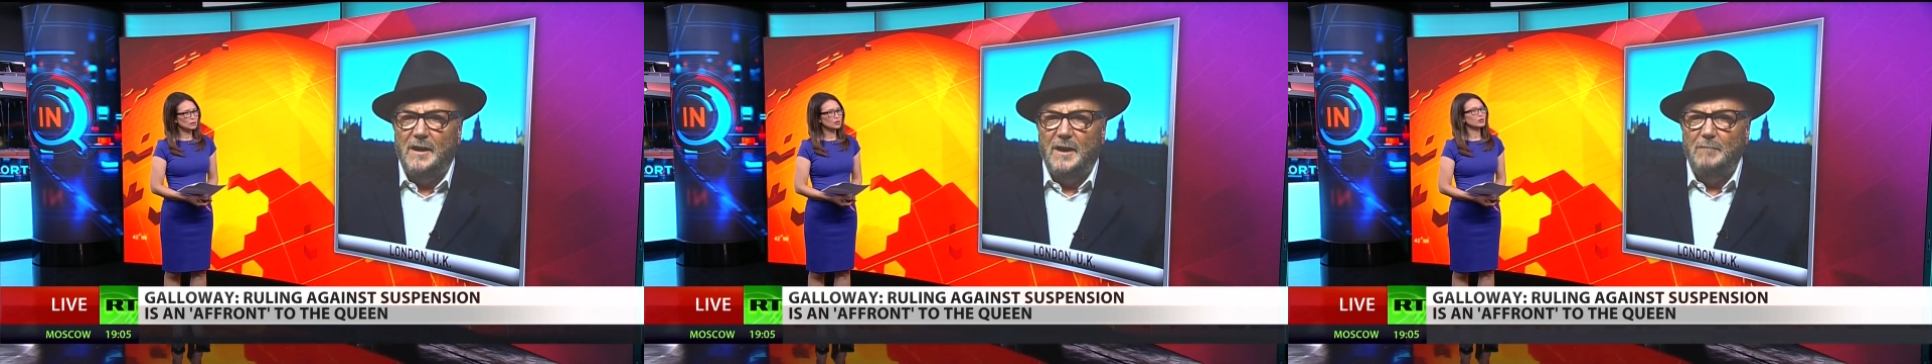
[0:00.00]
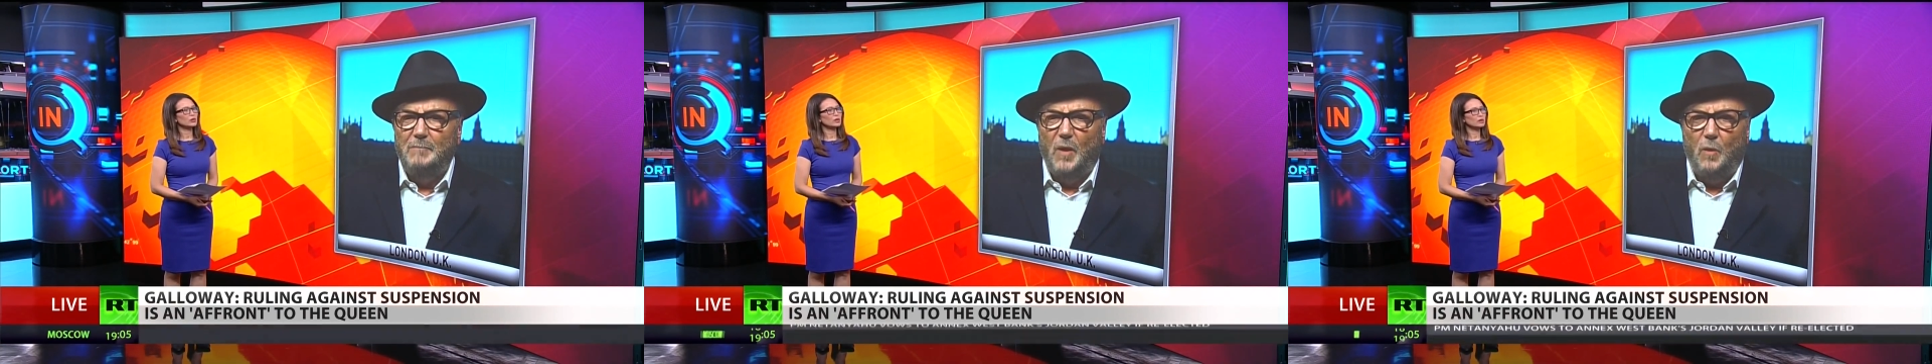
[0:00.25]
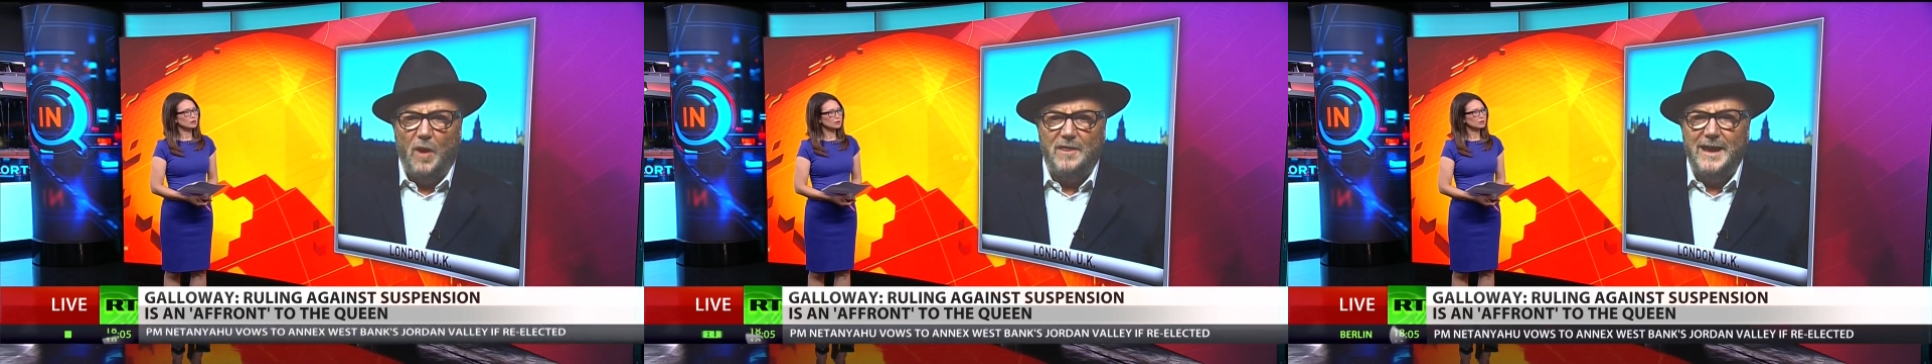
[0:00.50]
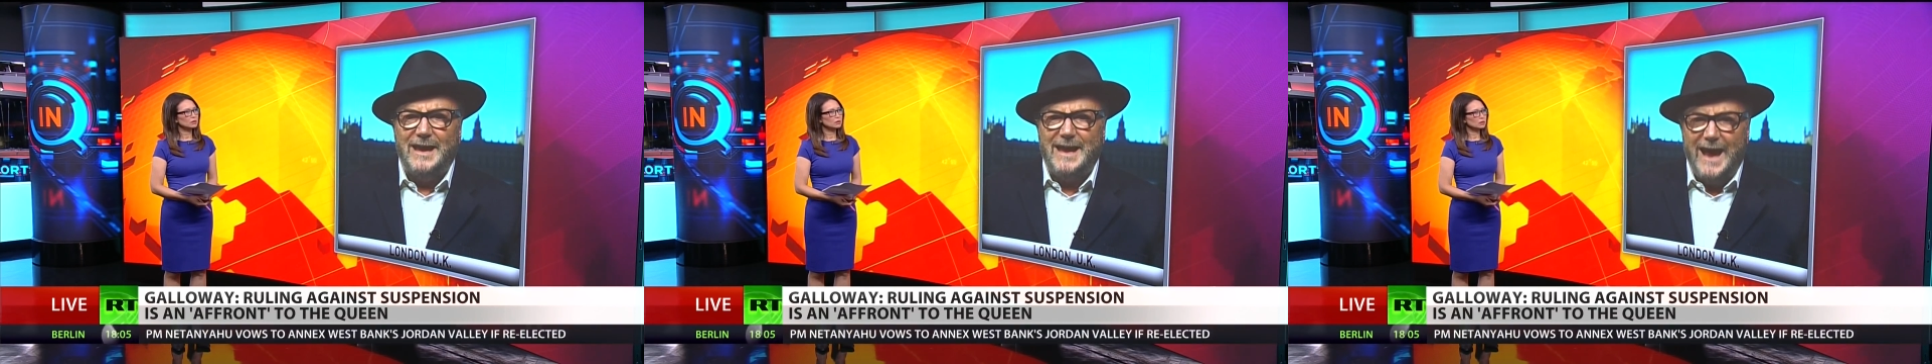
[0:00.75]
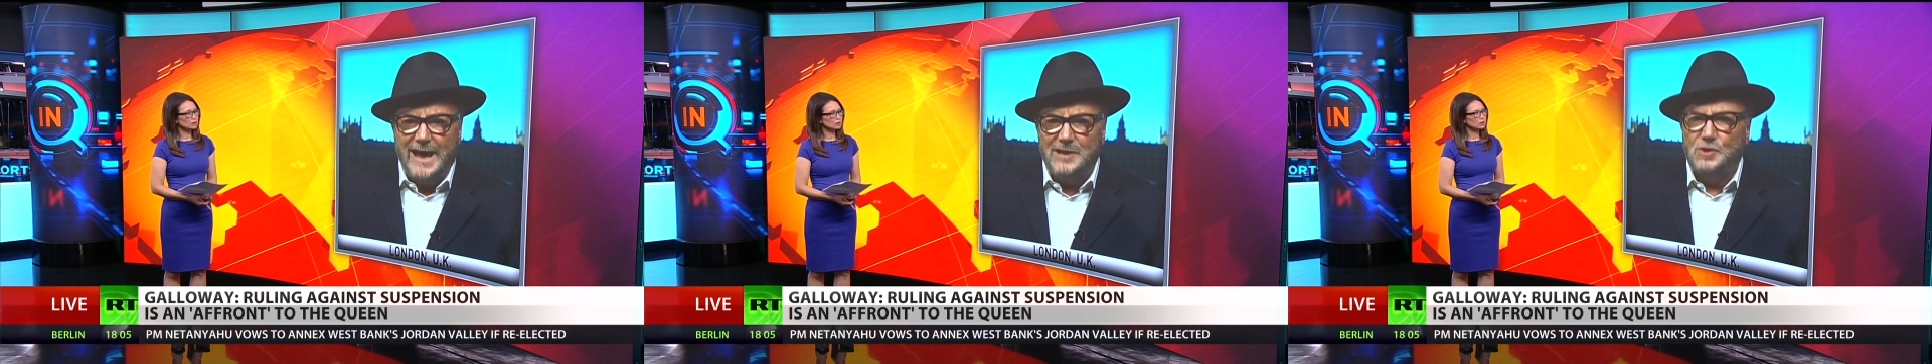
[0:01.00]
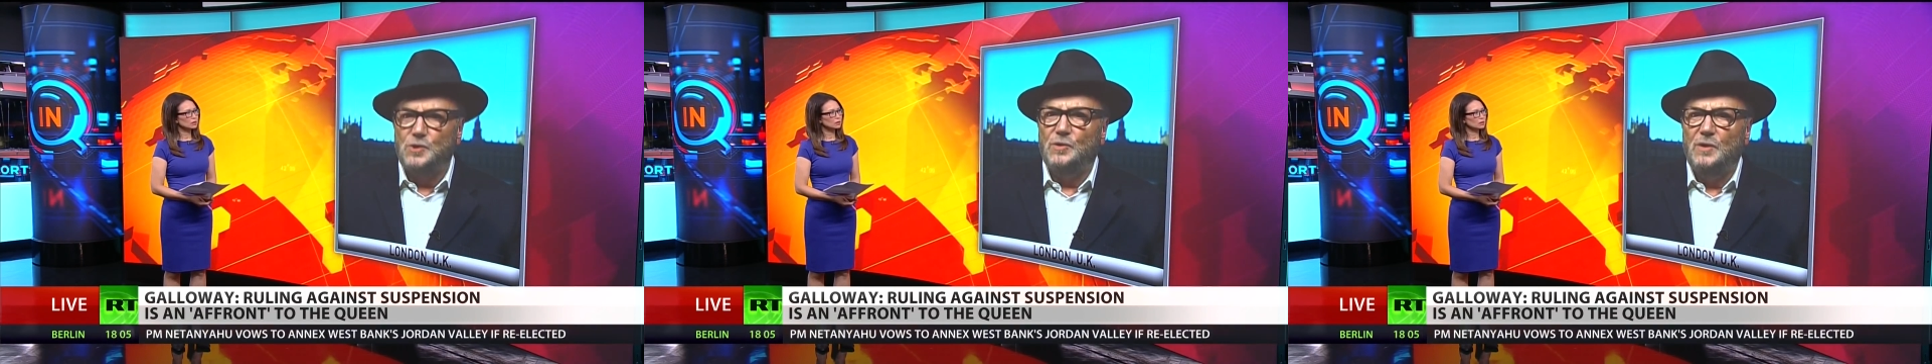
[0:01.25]
but what they can't
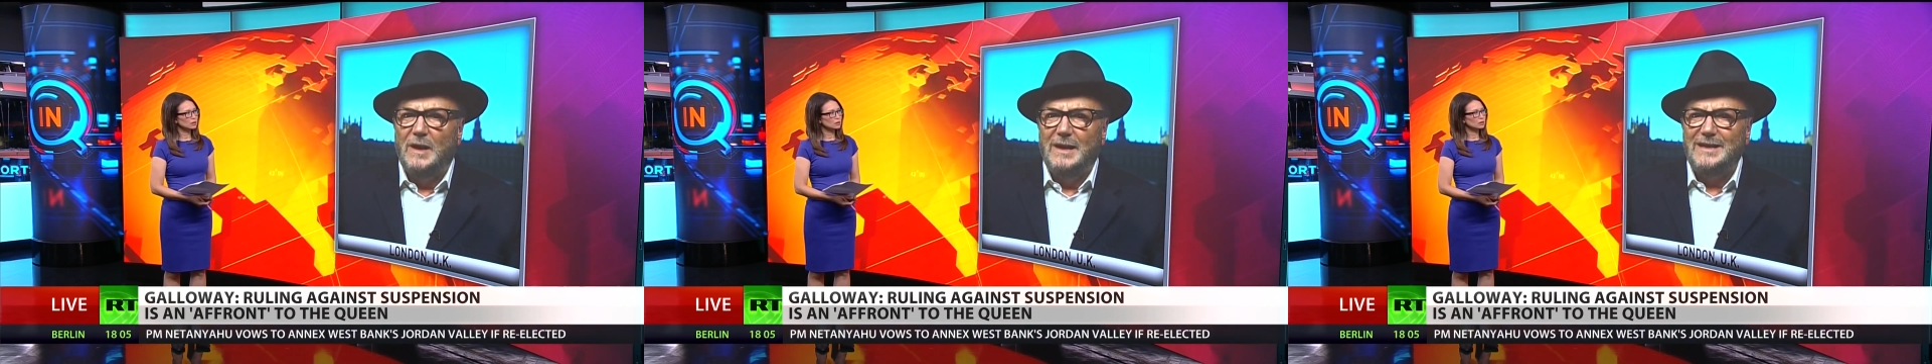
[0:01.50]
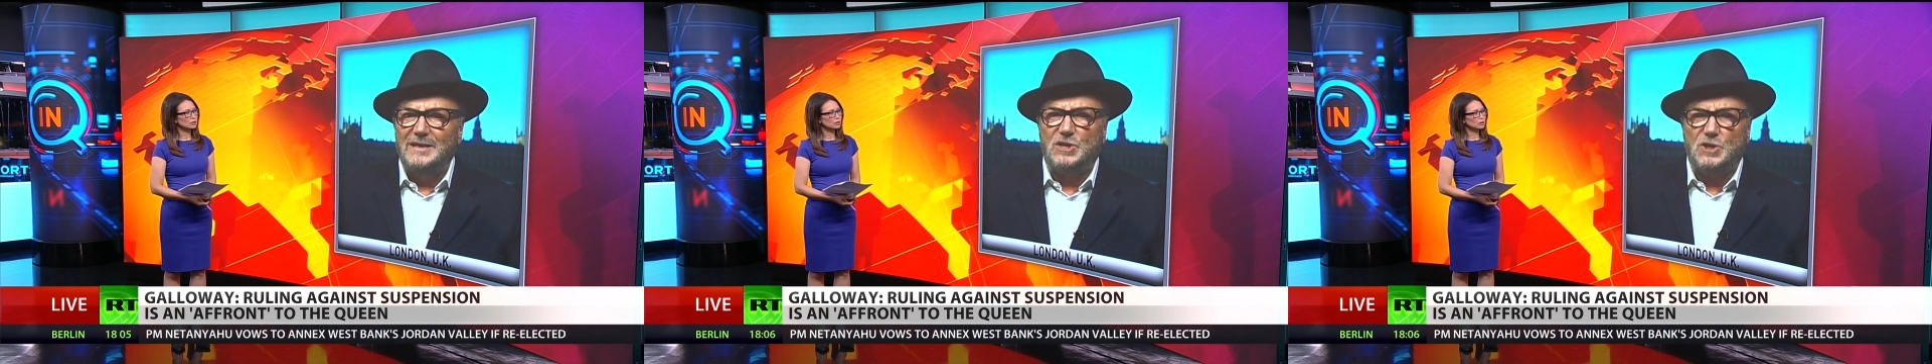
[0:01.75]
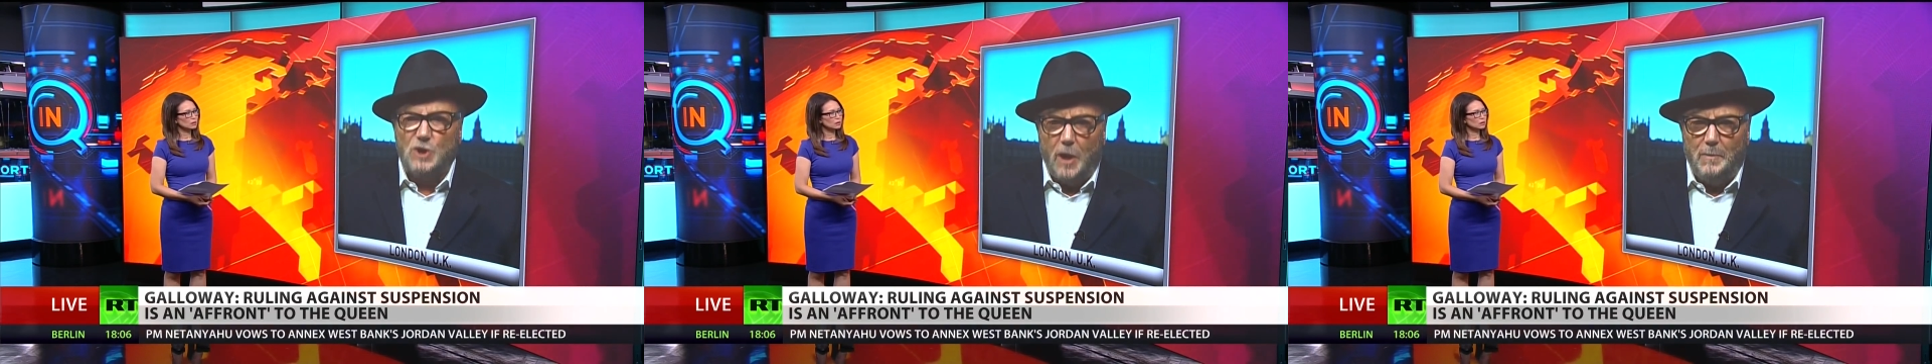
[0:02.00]
do is stop